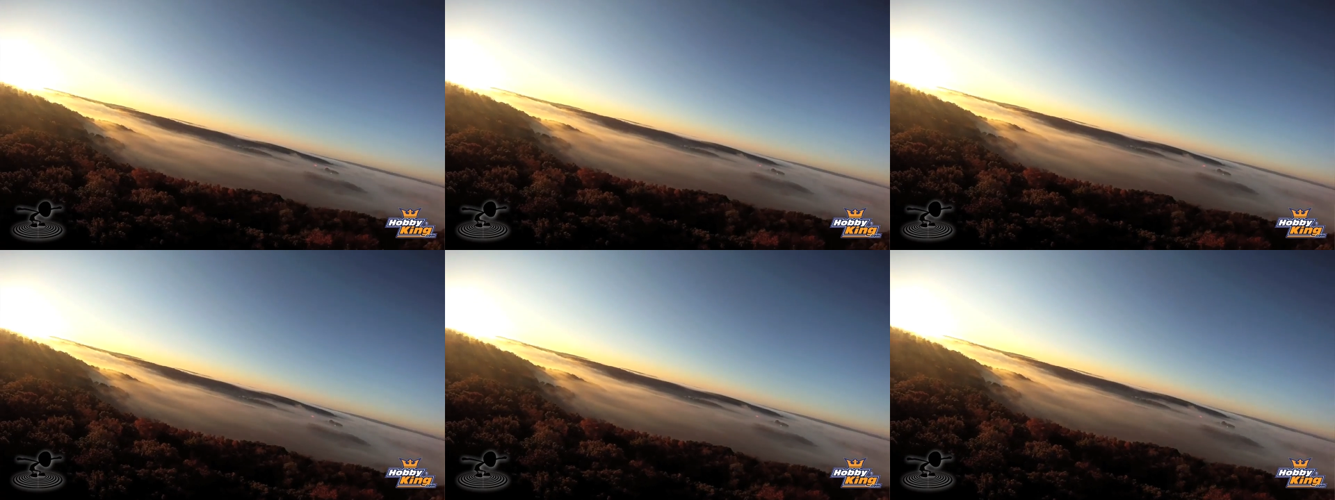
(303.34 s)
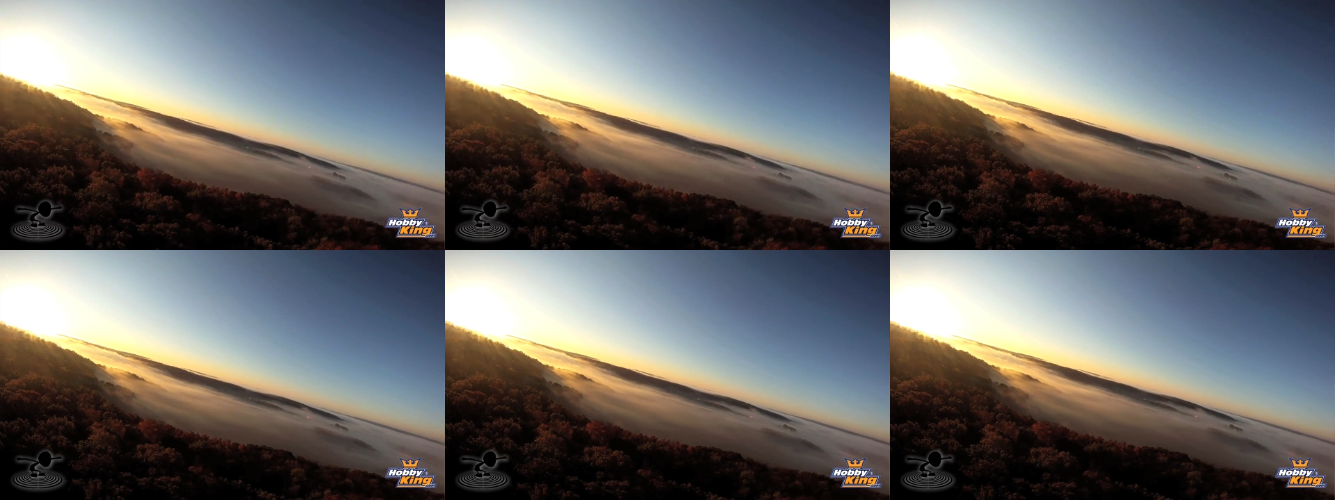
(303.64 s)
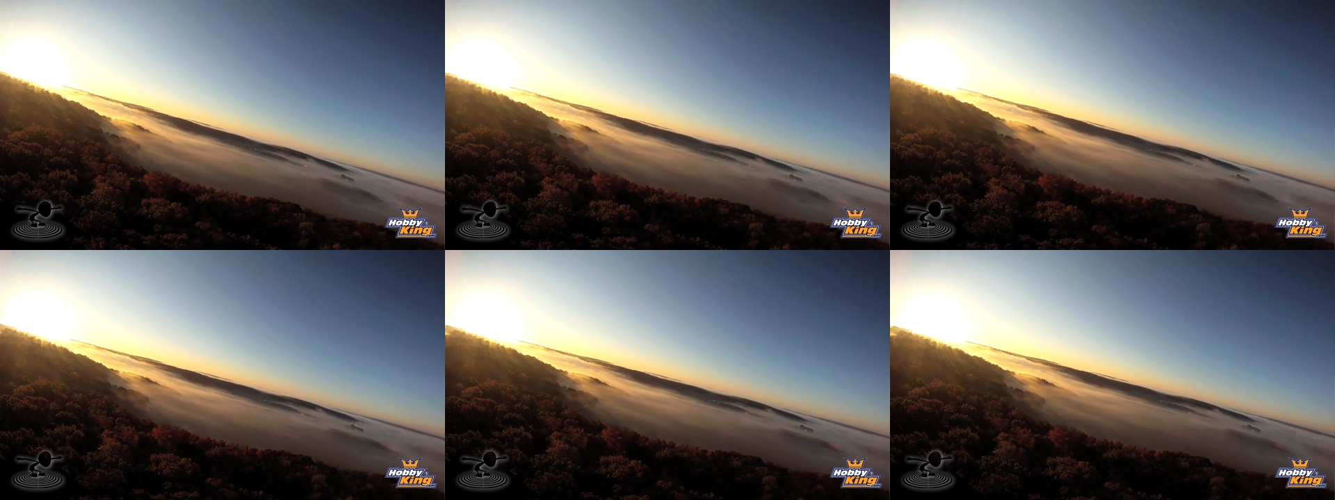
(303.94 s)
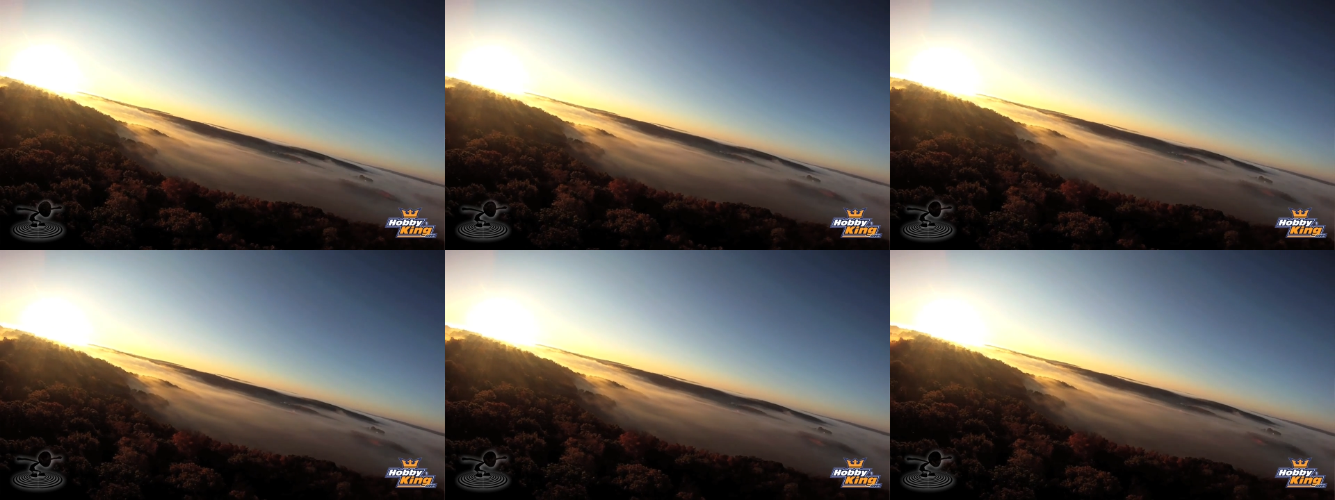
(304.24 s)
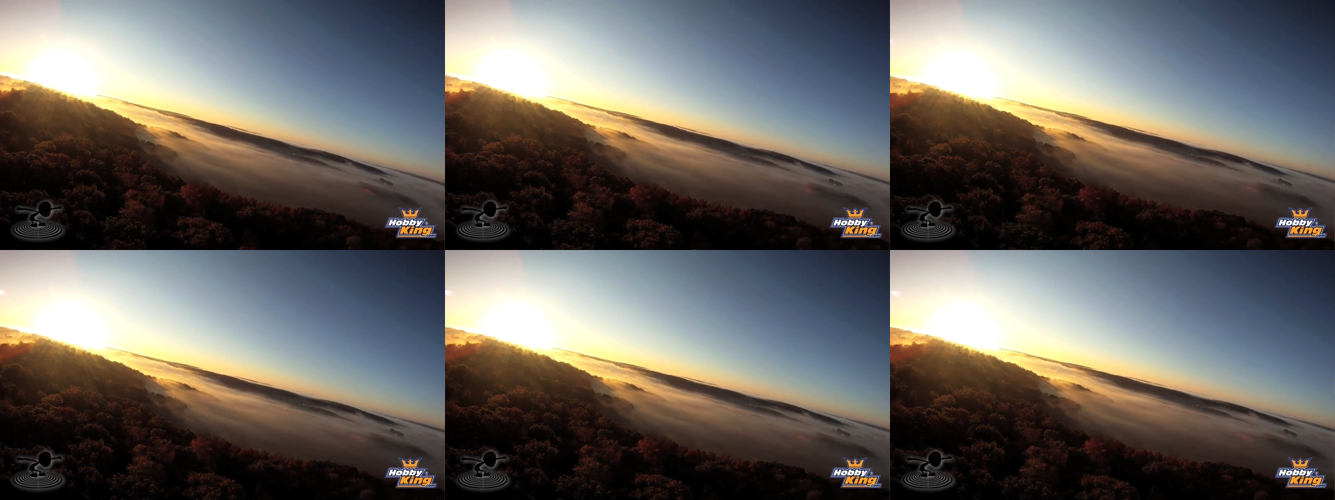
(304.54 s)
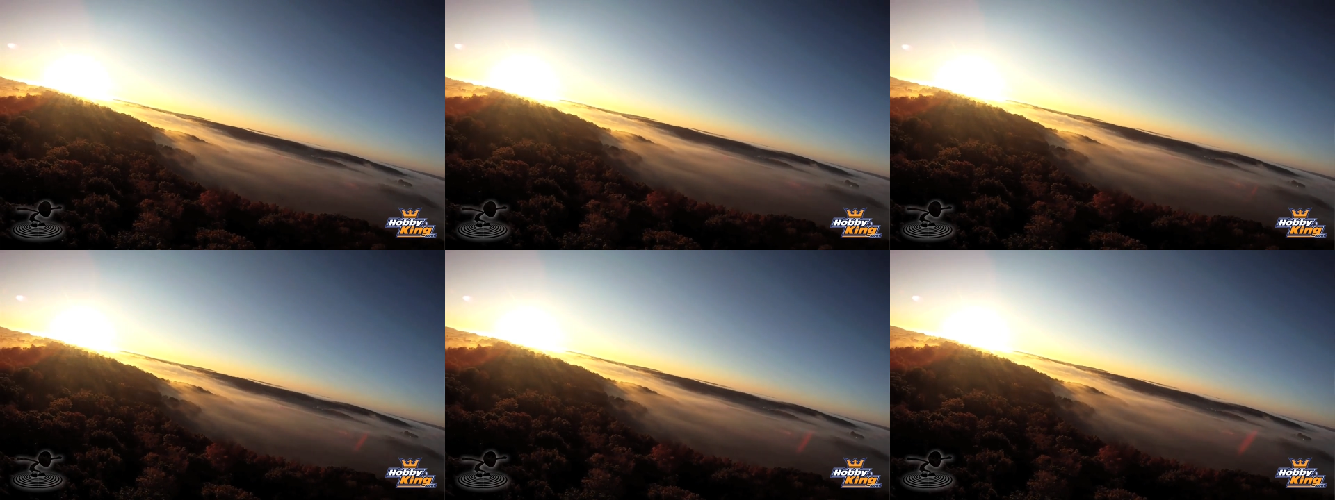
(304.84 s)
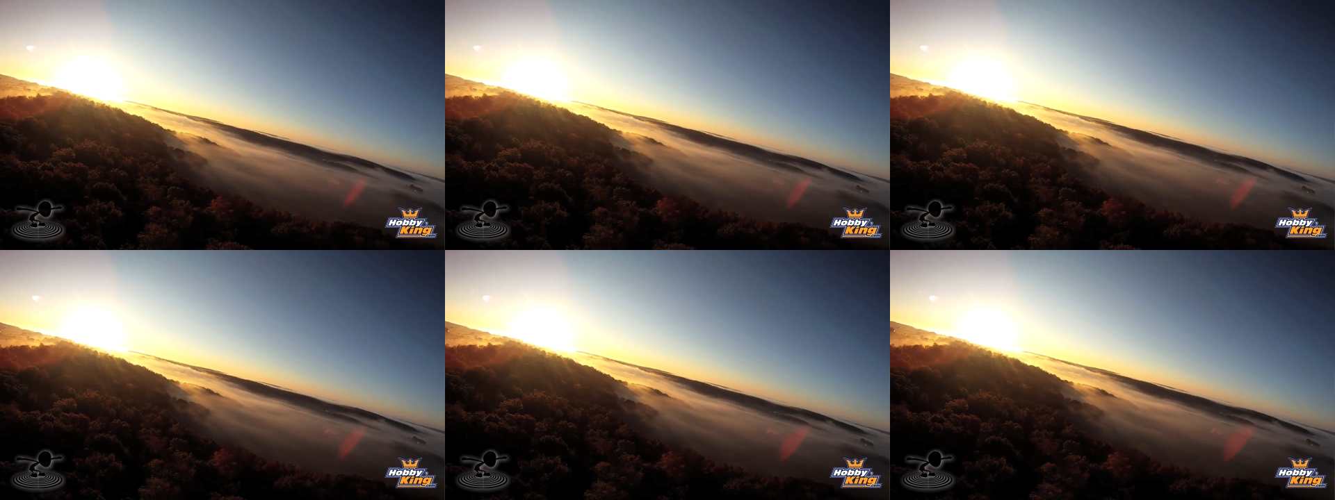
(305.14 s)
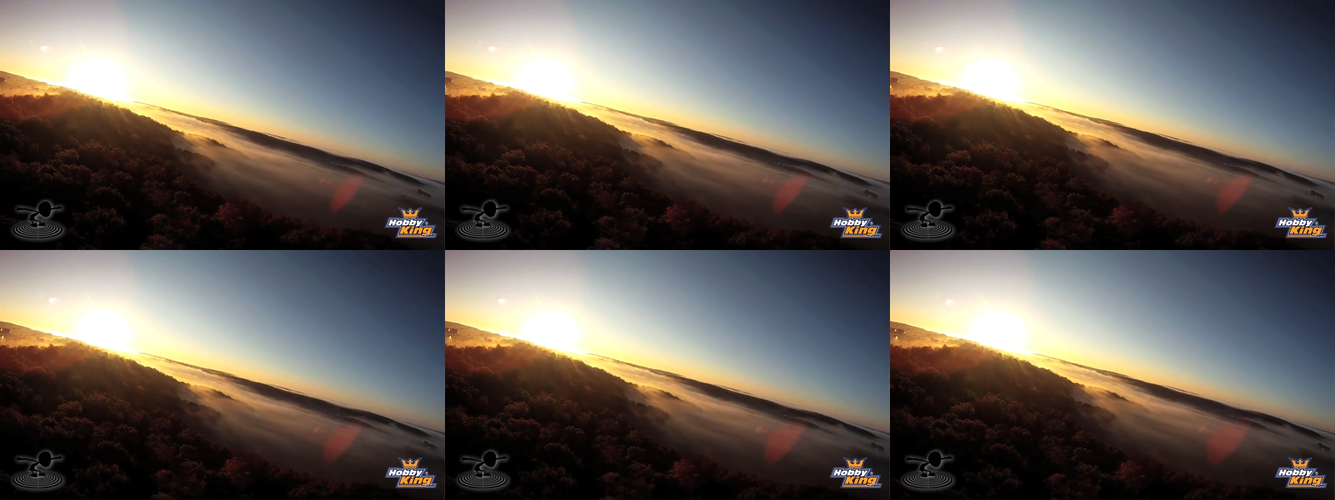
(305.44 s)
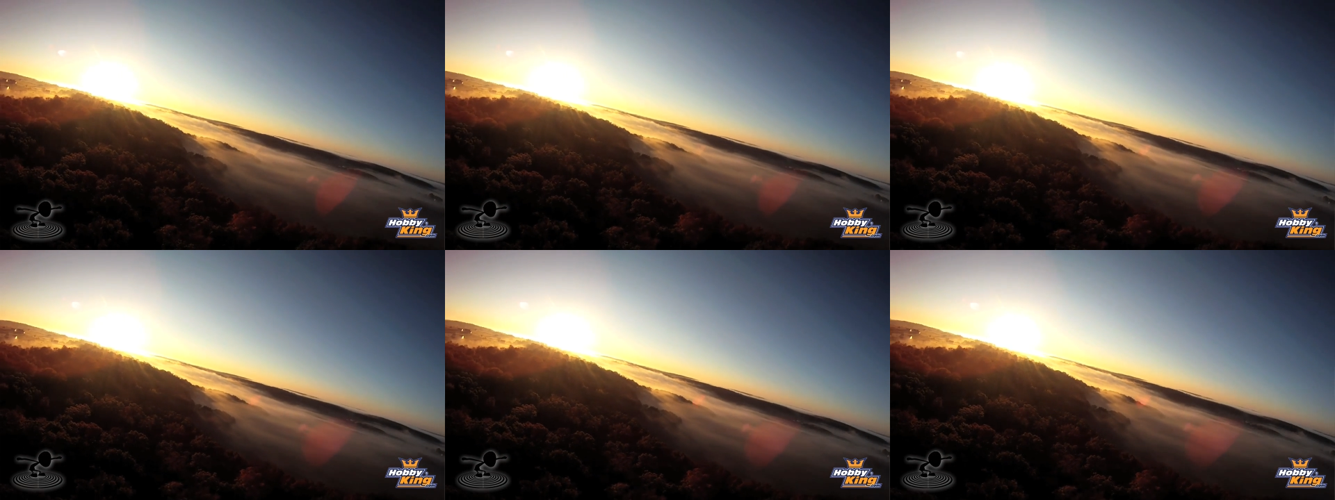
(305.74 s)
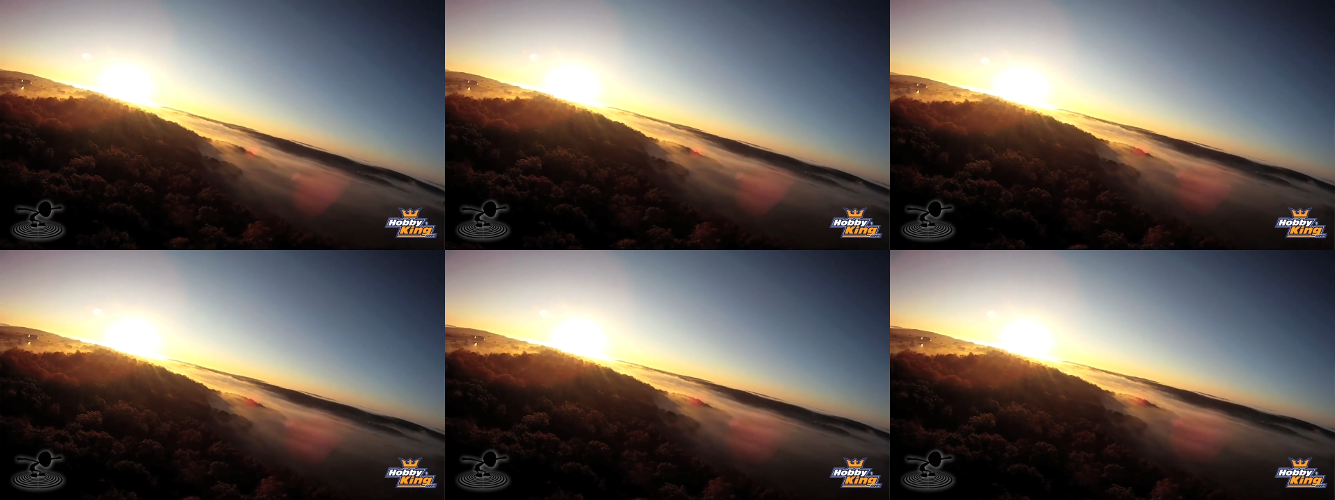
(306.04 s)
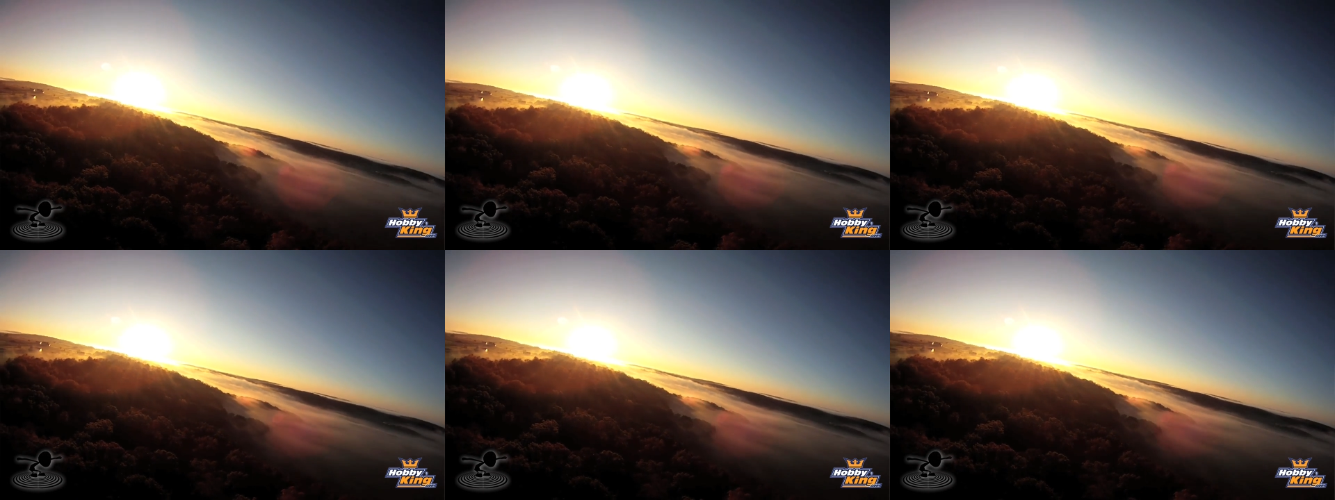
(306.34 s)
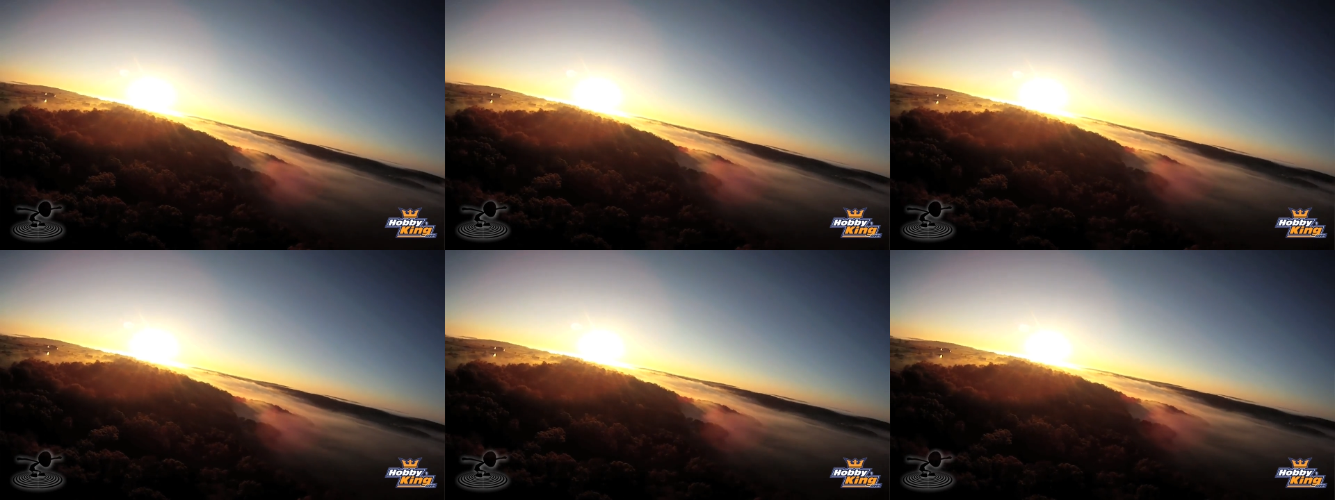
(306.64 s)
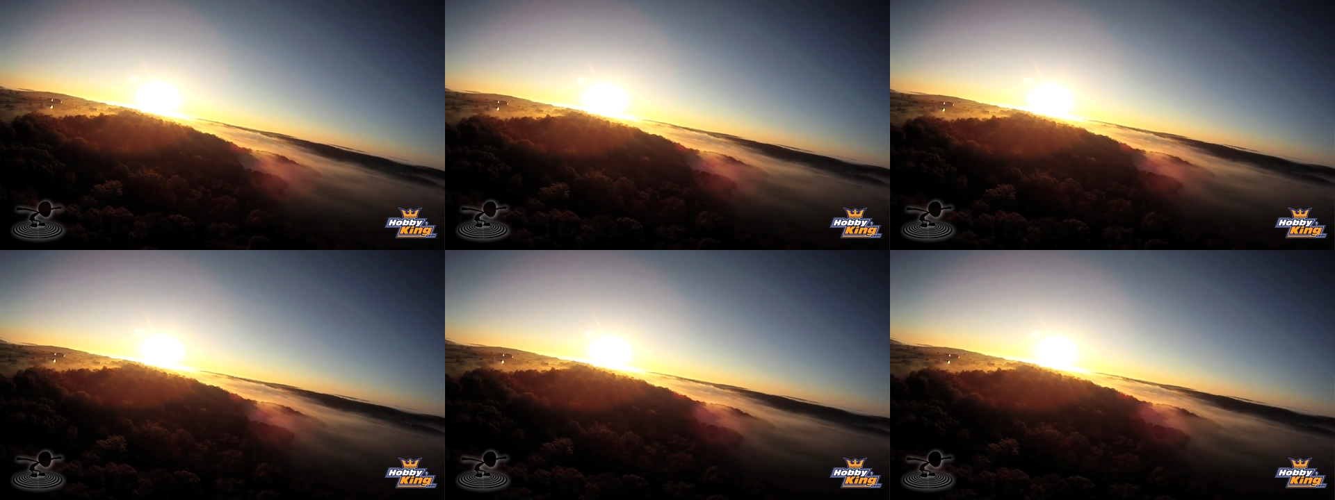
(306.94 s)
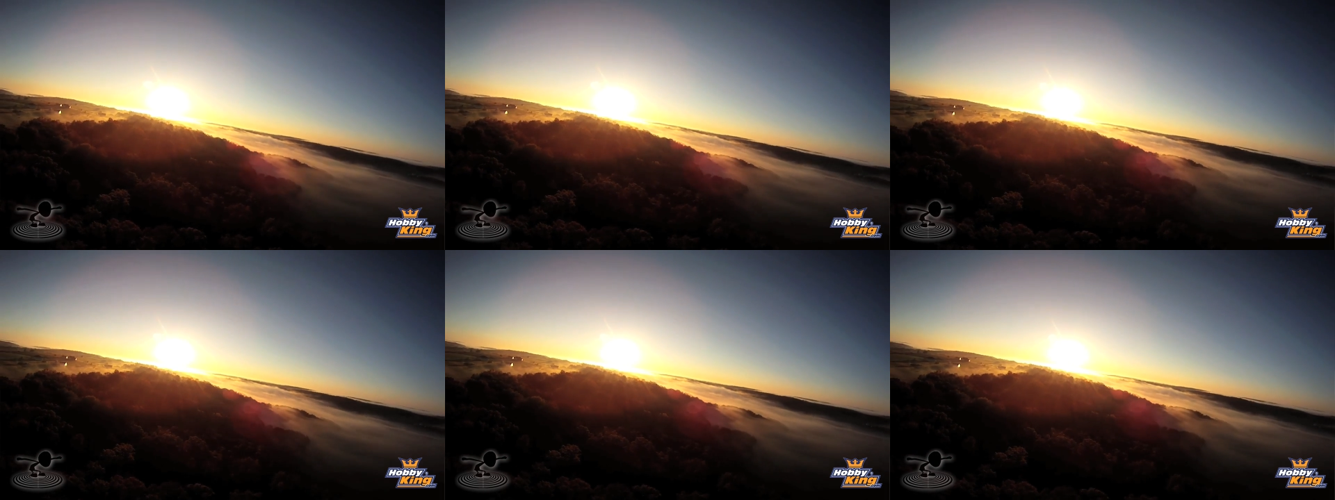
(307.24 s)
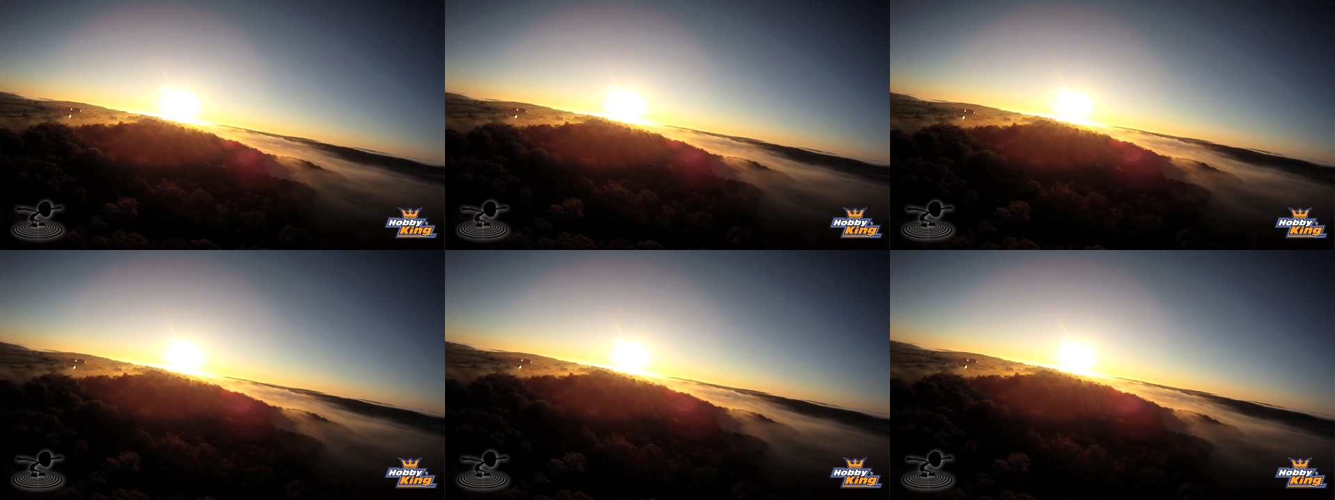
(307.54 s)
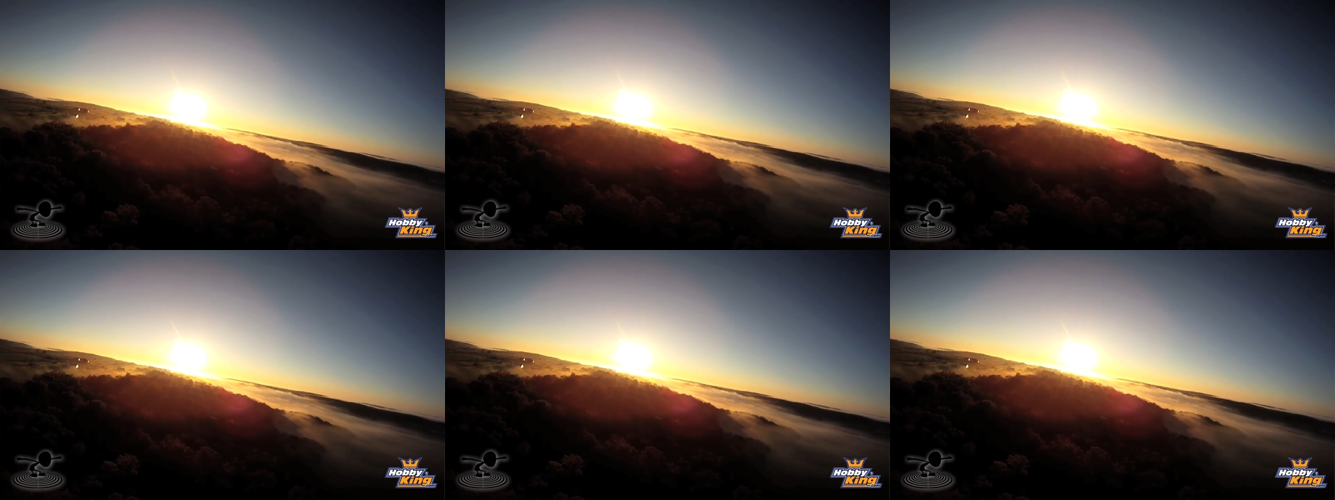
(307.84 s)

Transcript: No face is visible, so there are no lips to read.